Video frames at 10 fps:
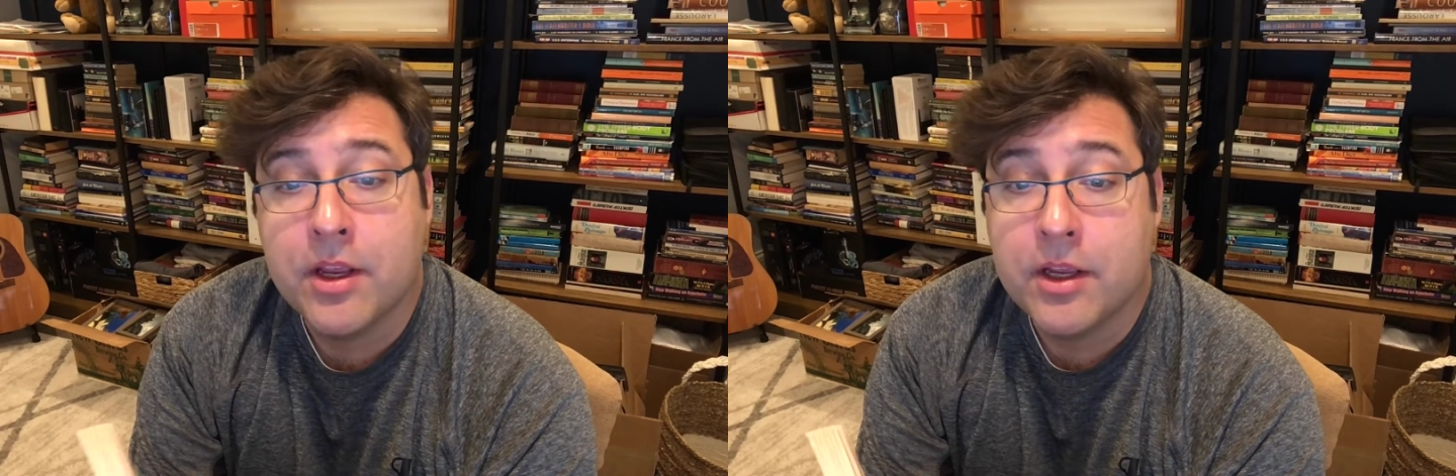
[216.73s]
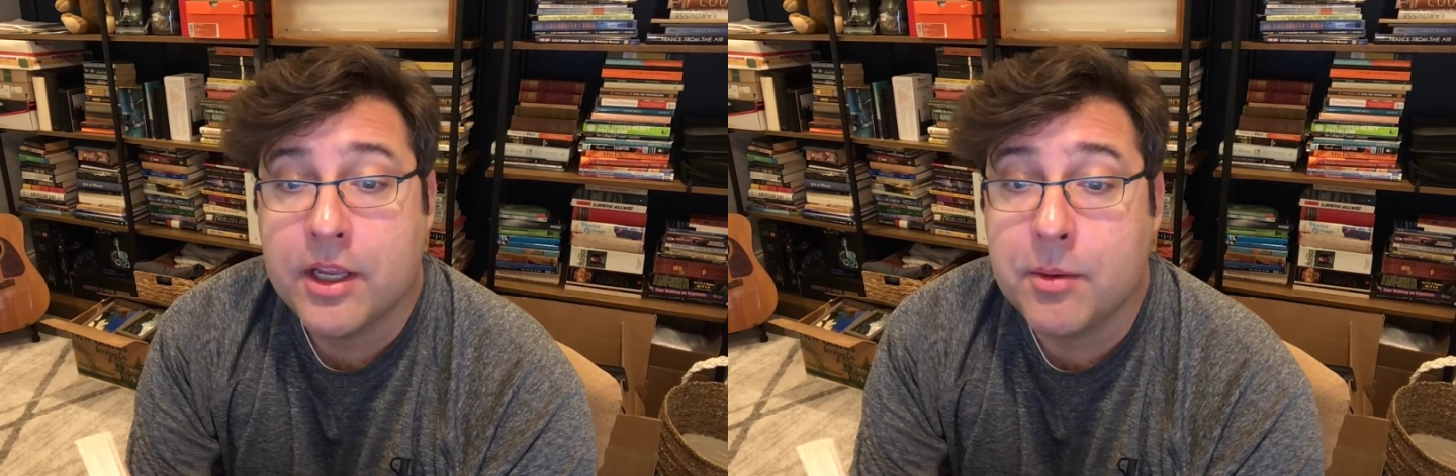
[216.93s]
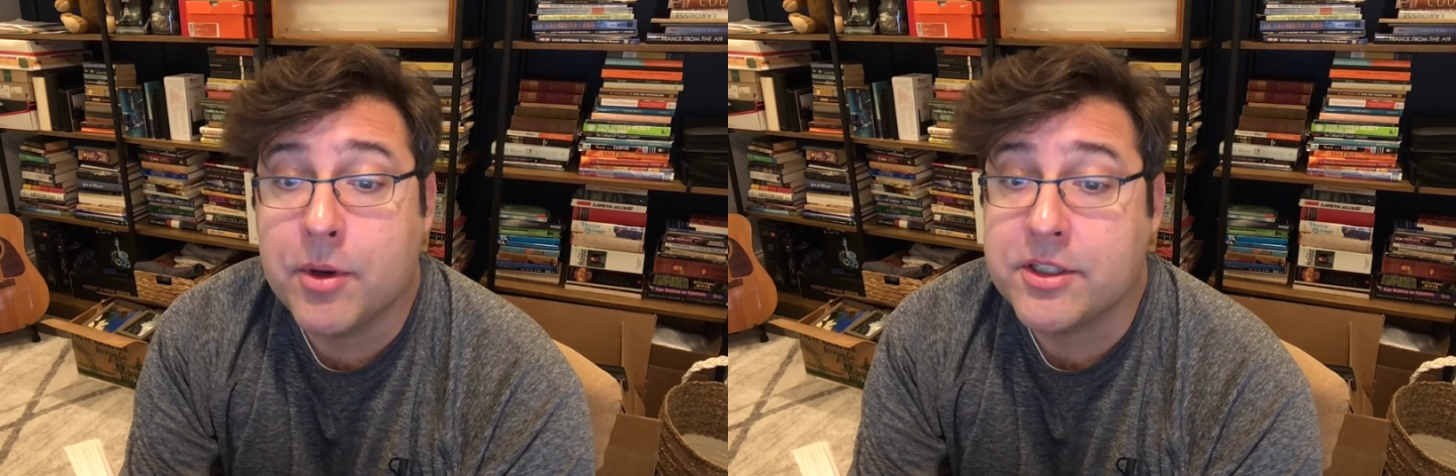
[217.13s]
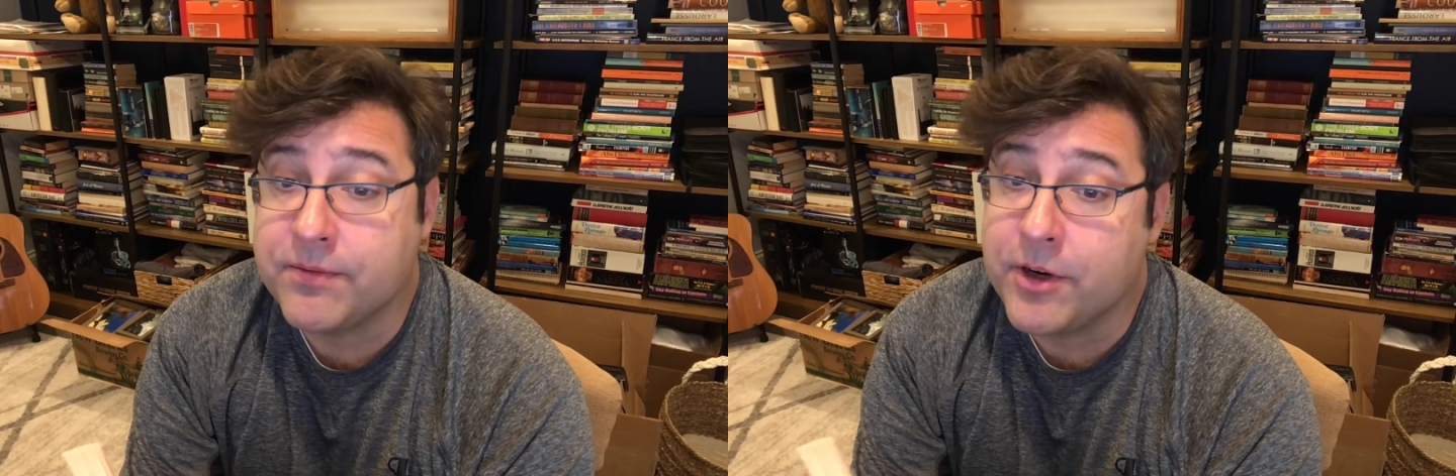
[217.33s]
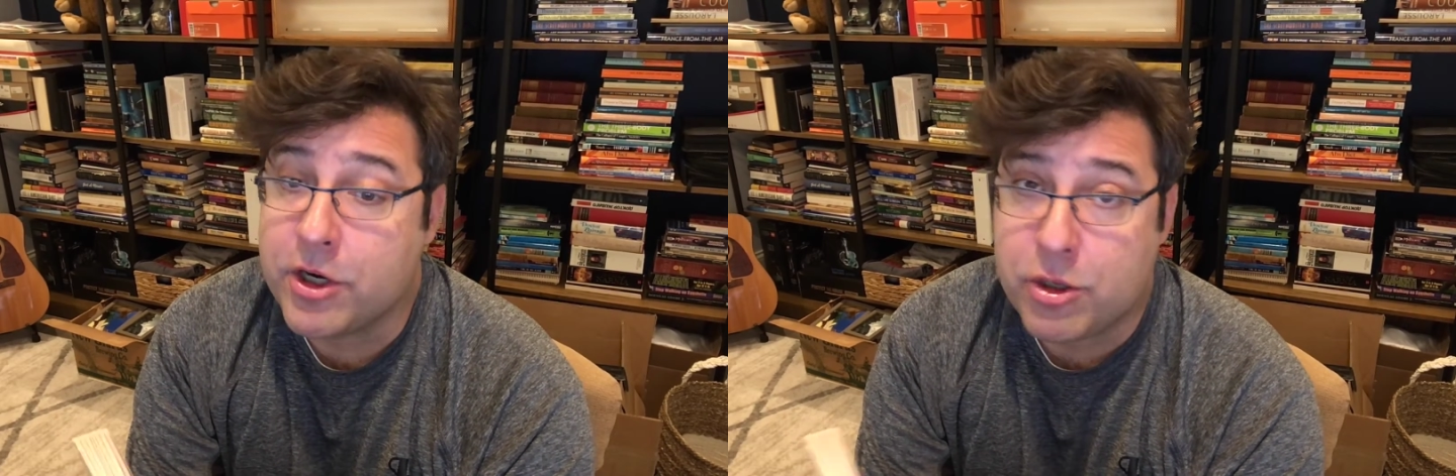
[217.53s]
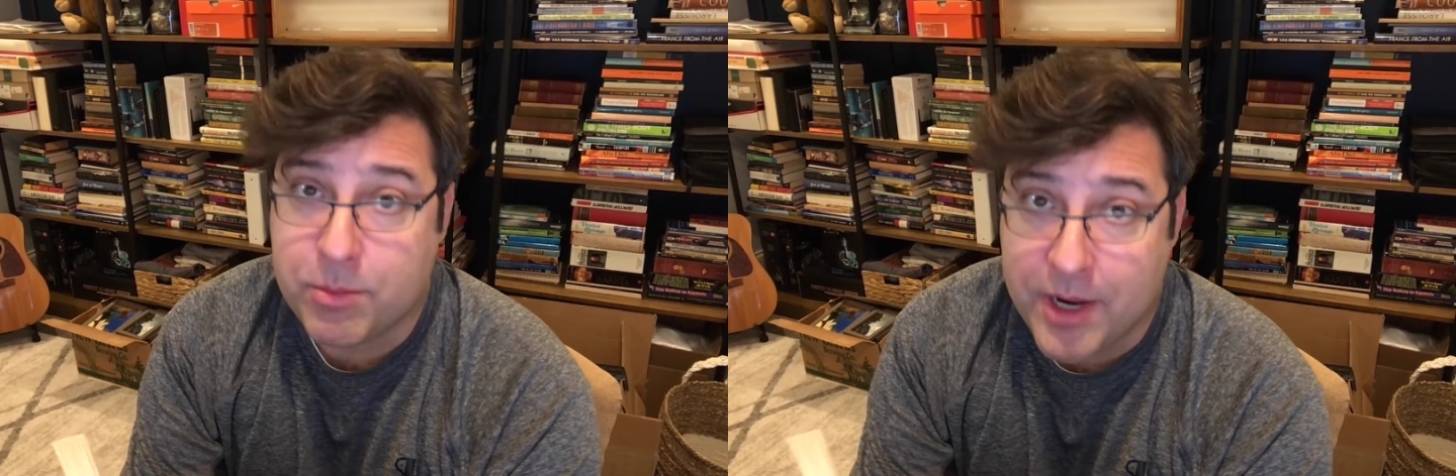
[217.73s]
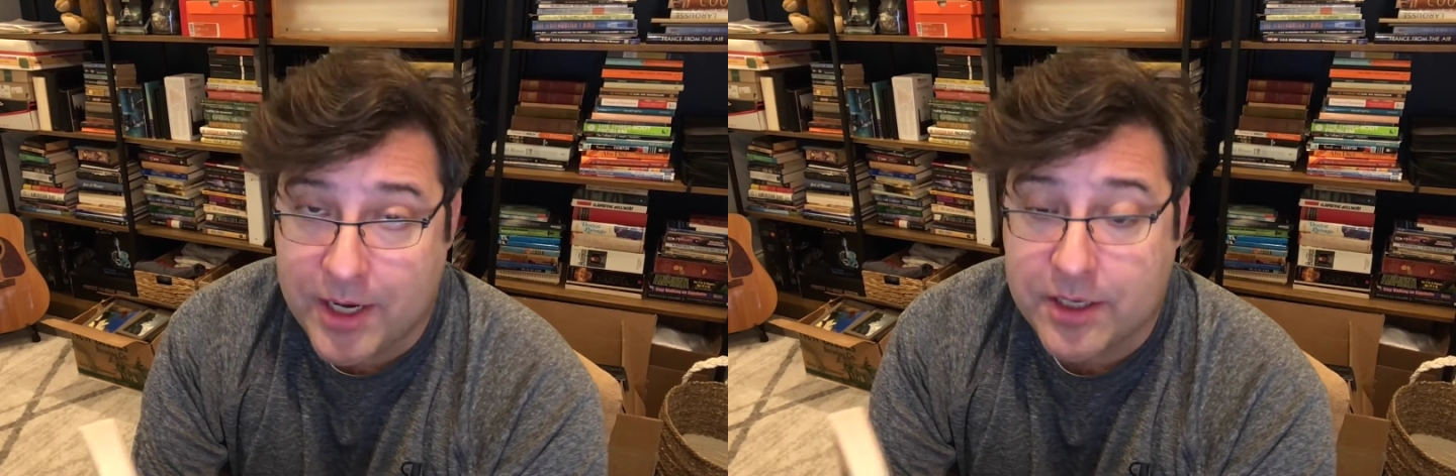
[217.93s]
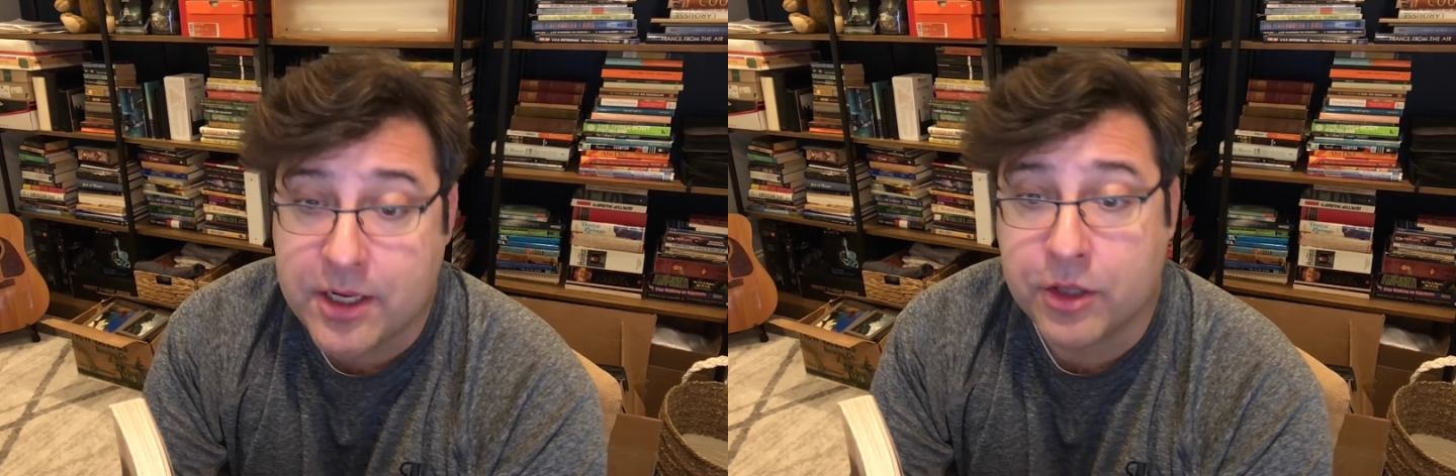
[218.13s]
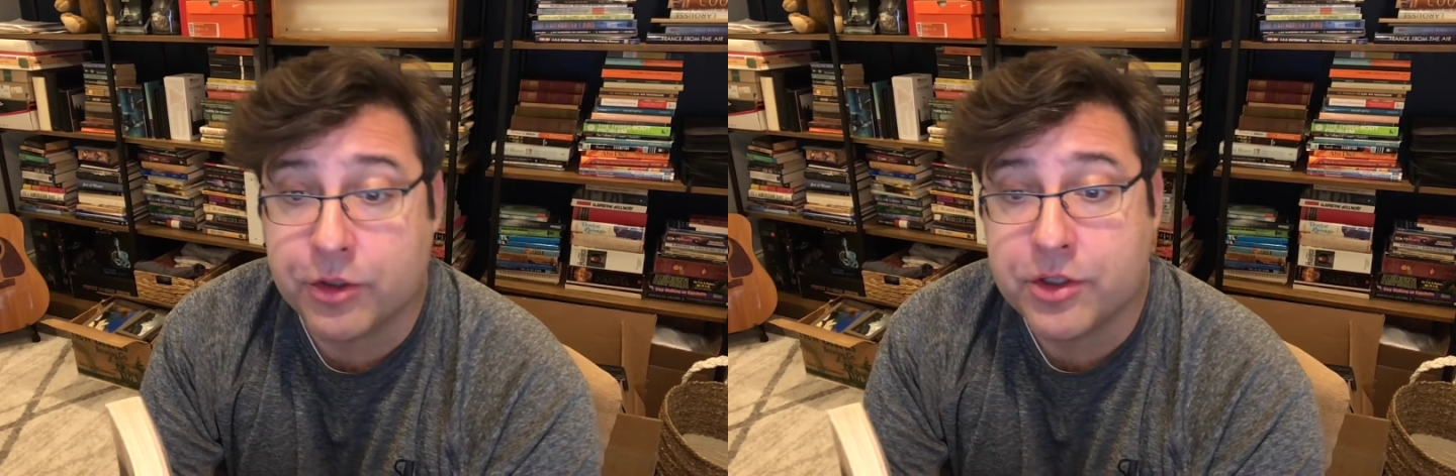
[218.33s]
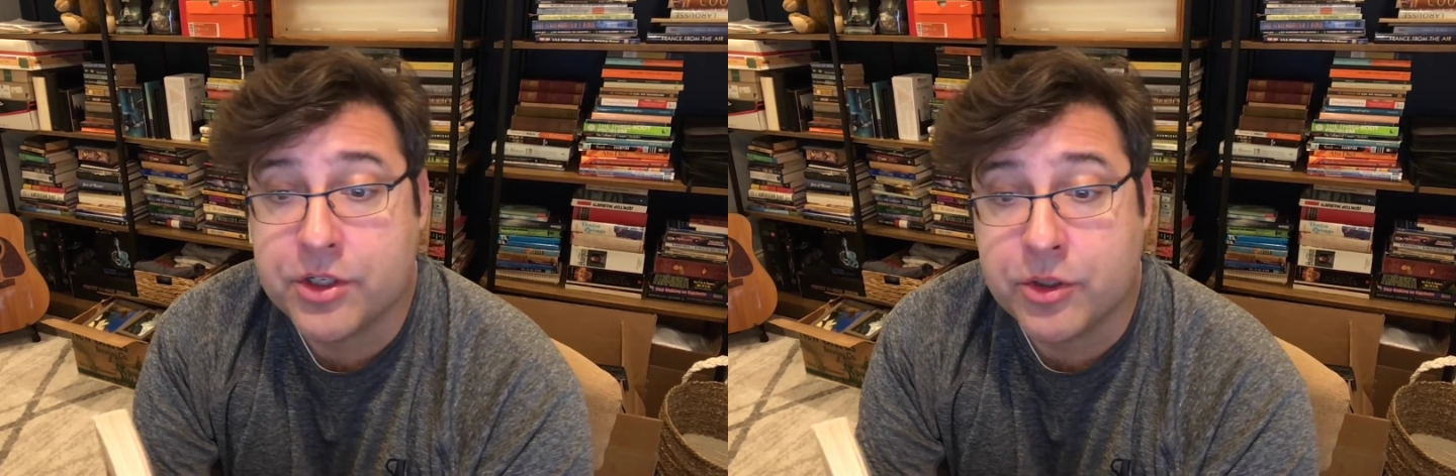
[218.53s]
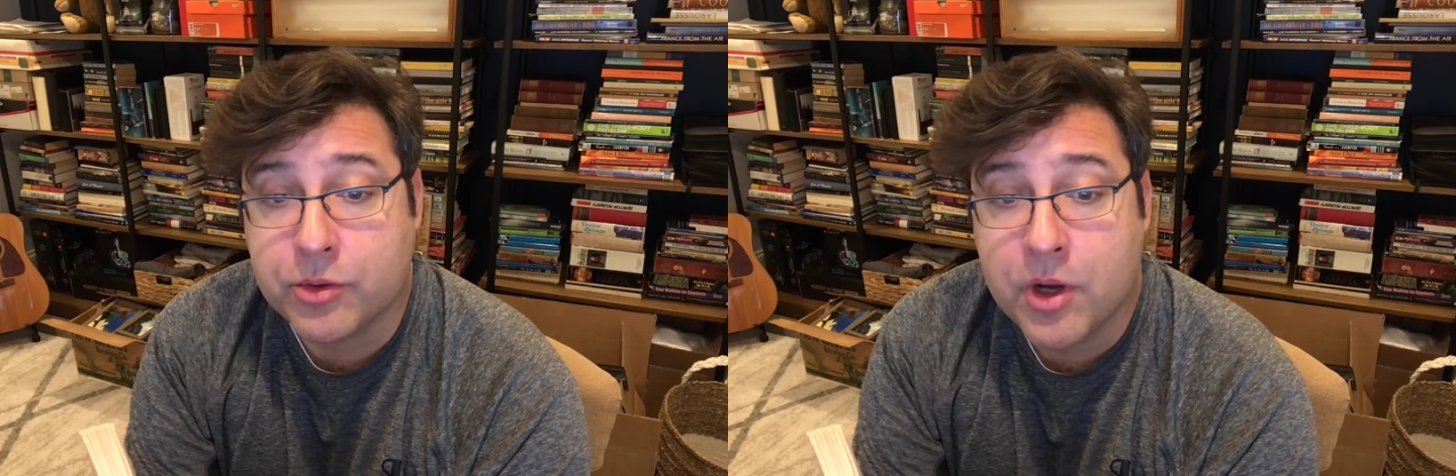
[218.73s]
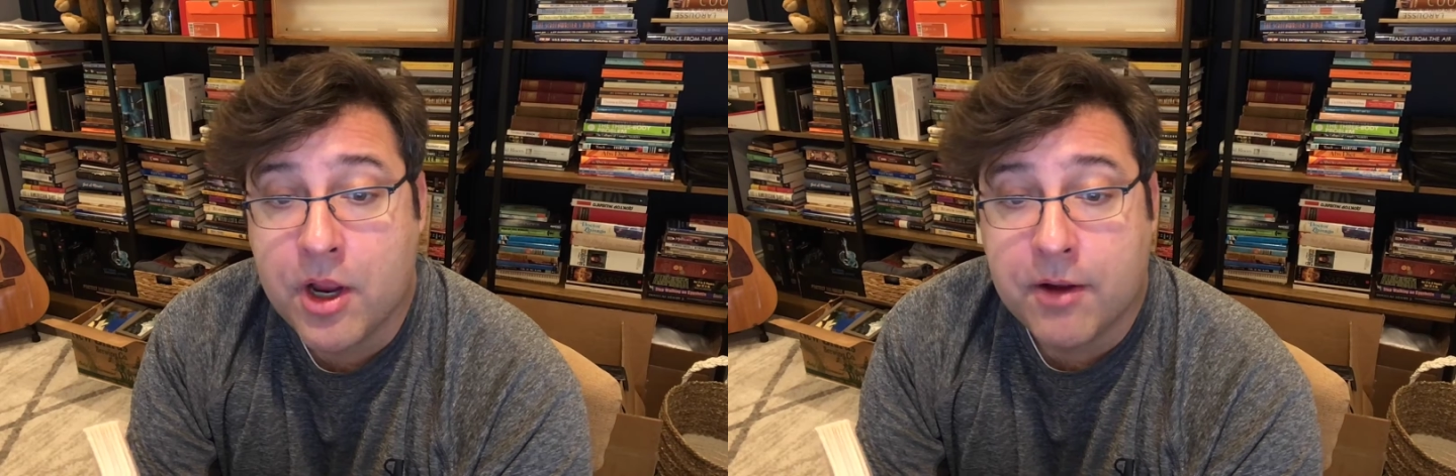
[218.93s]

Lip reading: He was a very humane killer, too,